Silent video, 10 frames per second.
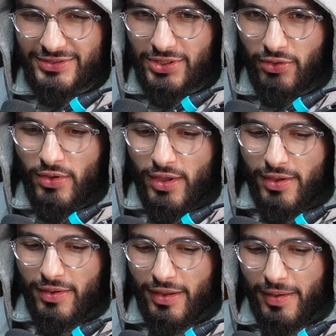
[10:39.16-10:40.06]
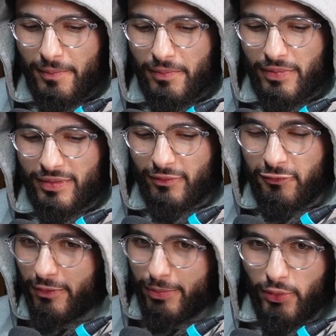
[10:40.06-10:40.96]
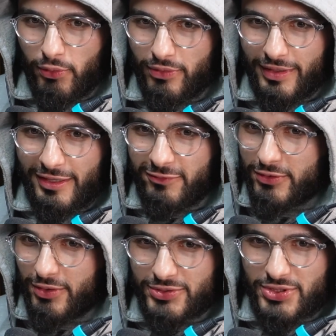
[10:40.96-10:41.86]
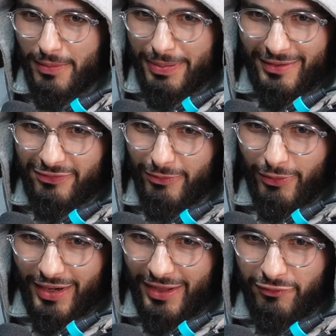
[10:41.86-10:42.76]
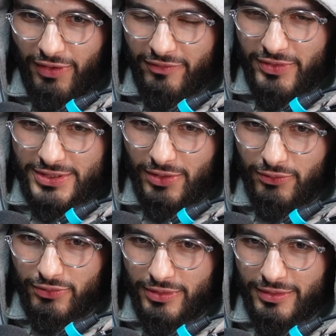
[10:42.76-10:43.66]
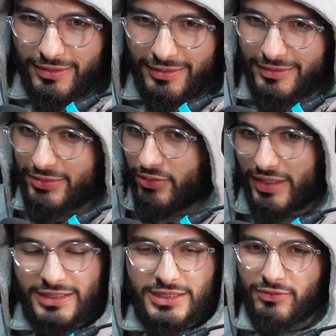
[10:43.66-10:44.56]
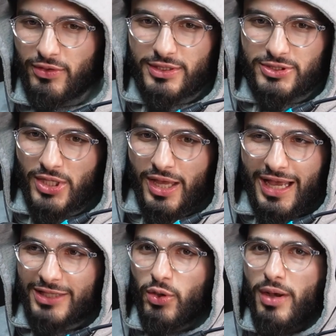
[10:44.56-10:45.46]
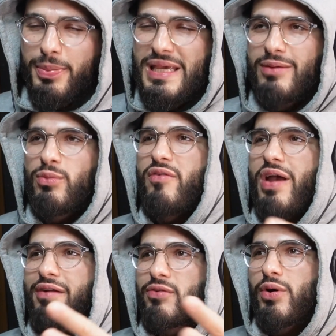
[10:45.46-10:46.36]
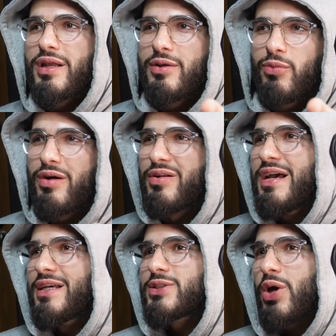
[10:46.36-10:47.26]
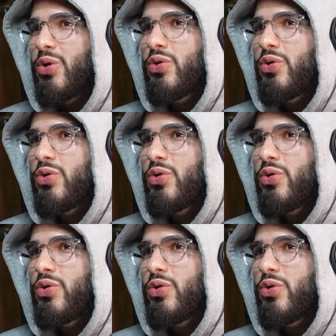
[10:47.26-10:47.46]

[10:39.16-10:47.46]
So football, if you don't start playing football at like 5 years old, you're at a disadvantage, and you're competing with everyone in the world. So,